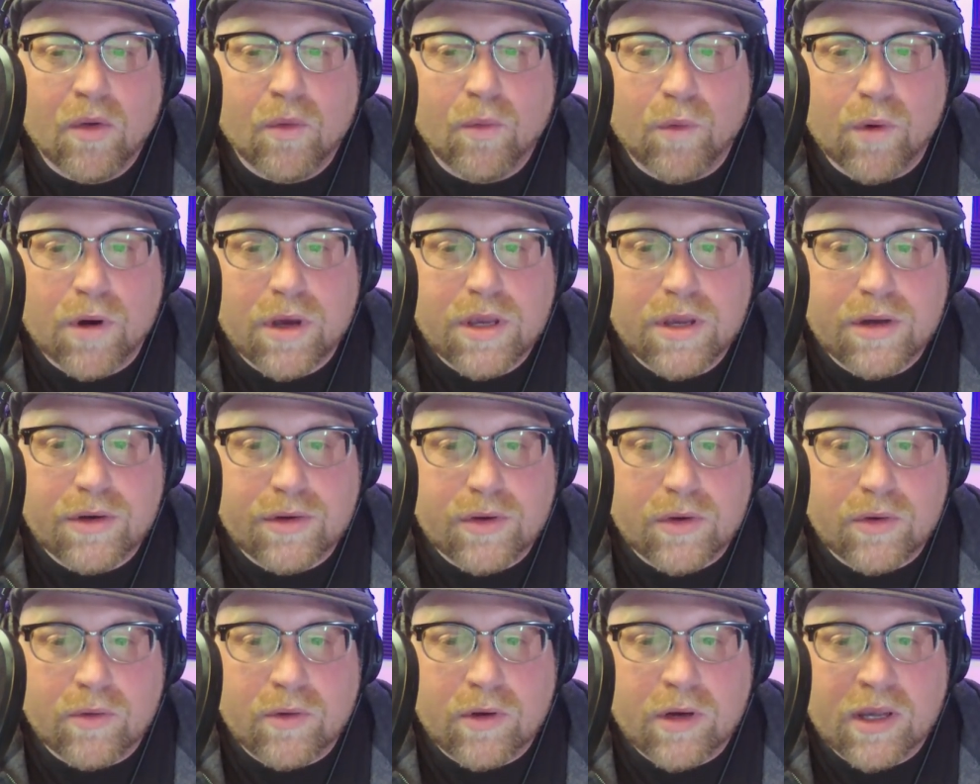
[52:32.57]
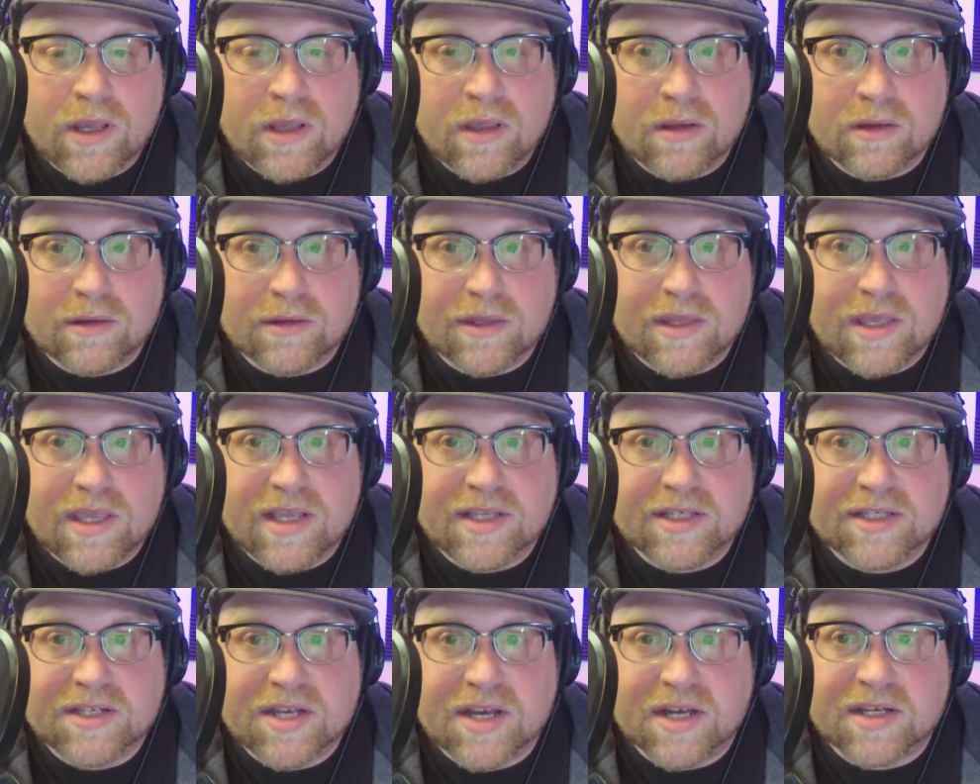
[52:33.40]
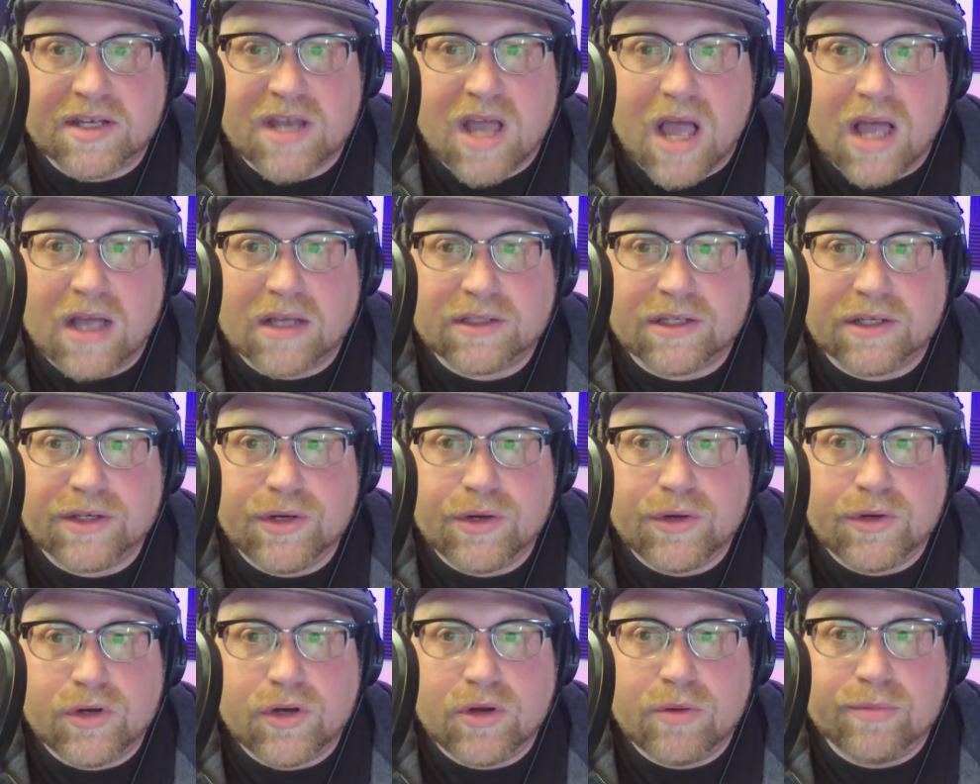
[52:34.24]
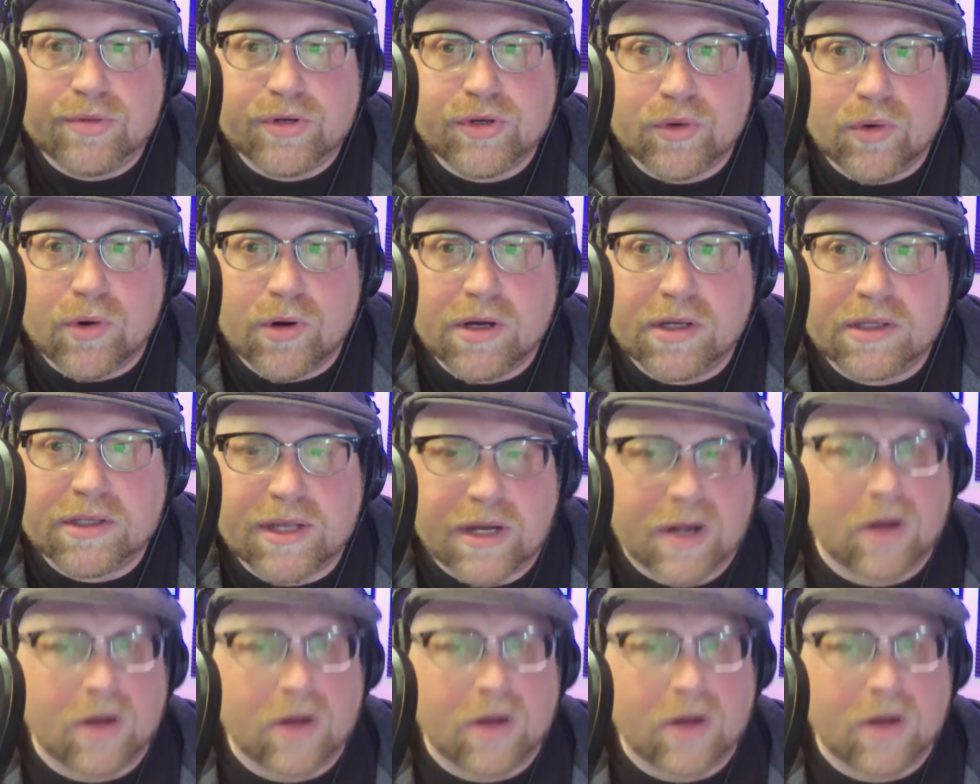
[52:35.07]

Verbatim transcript: Were you doing these TikToks and YouTube shorts?